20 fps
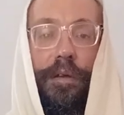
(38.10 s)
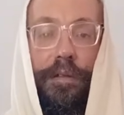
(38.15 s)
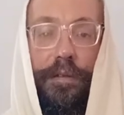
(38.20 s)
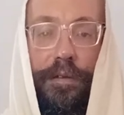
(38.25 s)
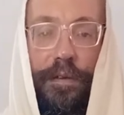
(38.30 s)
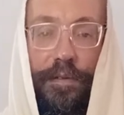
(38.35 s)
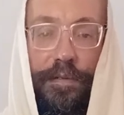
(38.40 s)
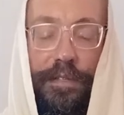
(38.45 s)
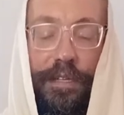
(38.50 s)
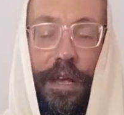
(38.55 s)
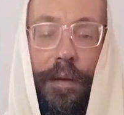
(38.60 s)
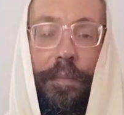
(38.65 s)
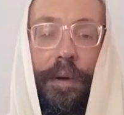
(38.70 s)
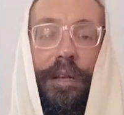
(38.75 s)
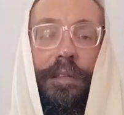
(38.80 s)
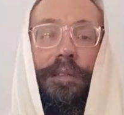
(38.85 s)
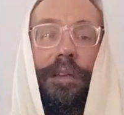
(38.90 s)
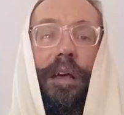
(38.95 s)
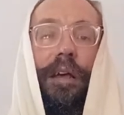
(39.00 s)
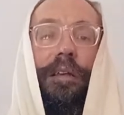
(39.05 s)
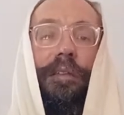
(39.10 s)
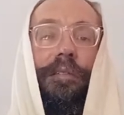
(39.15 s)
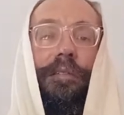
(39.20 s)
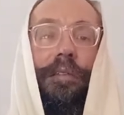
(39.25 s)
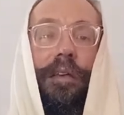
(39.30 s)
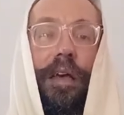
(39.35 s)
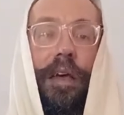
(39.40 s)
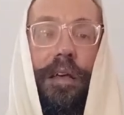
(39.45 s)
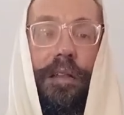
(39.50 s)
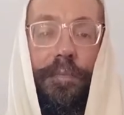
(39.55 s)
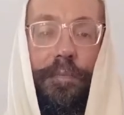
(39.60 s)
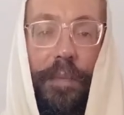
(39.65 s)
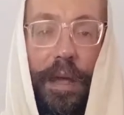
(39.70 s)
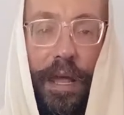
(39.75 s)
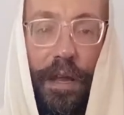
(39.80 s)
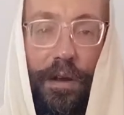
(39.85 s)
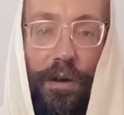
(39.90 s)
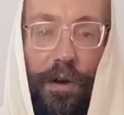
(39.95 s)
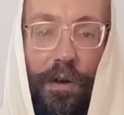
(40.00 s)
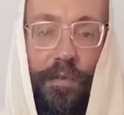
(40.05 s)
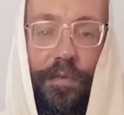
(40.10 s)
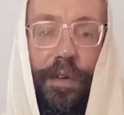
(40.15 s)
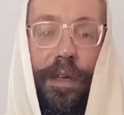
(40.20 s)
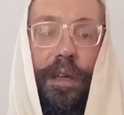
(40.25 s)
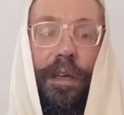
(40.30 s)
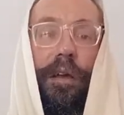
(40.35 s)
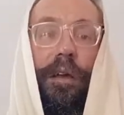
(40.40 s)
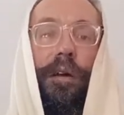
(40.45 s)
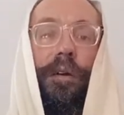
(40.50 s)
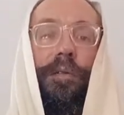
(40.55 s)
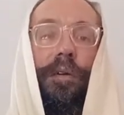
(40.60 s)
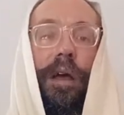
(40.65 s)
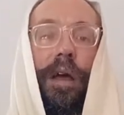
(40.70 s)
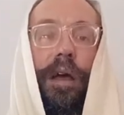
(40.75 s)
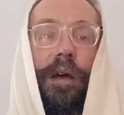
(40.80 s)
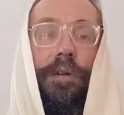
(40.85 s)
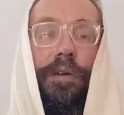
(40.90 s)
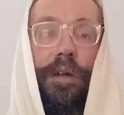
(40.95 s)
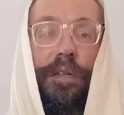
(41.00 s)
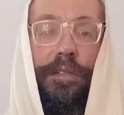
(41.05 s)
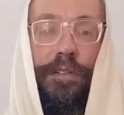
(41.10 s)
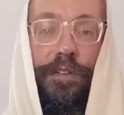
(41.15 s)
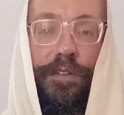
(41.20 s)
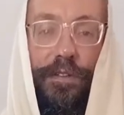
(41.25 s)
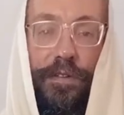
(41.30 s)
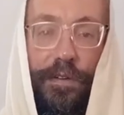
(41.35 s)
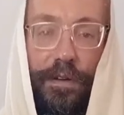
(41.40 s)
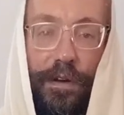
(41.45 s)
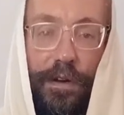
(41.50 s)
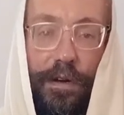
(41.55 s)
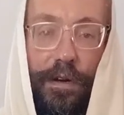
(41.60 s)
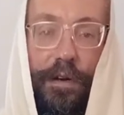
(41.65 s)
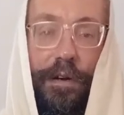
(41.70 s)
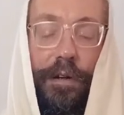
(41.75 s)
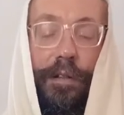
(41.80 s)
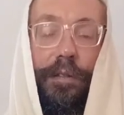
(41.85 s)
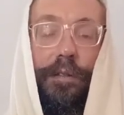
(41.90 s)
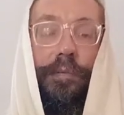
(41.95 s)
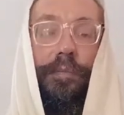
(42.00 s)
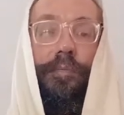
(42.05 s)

The Tzemach Tzedek said, make over here Eretz Yisrael.